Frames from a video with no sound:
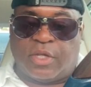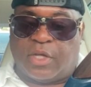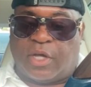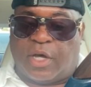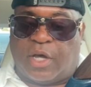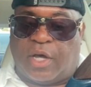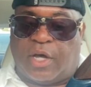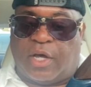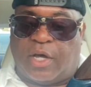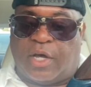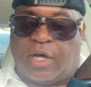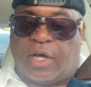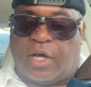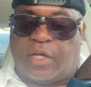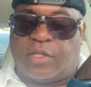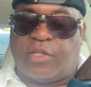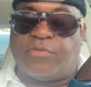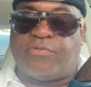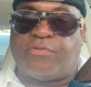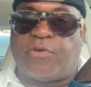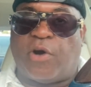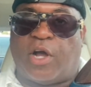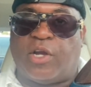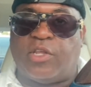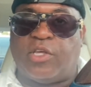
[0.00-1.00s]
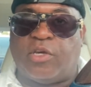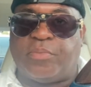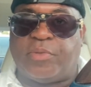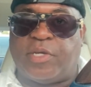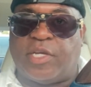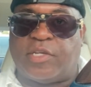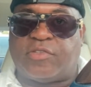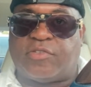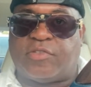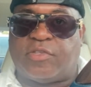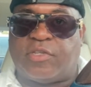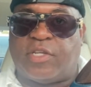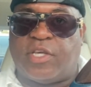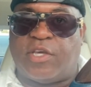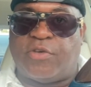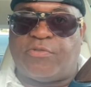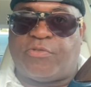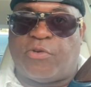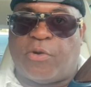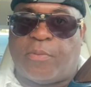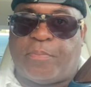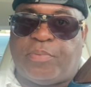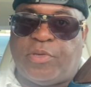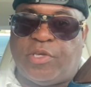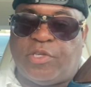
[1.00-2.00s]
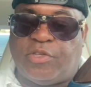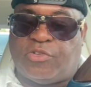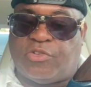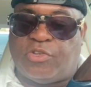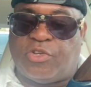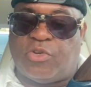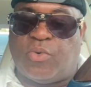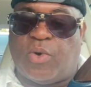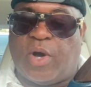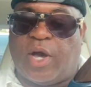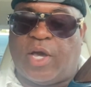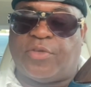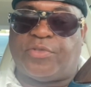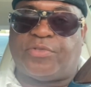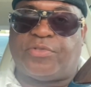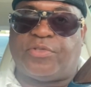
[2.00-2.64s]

Uh, the volume yesterday for PGY,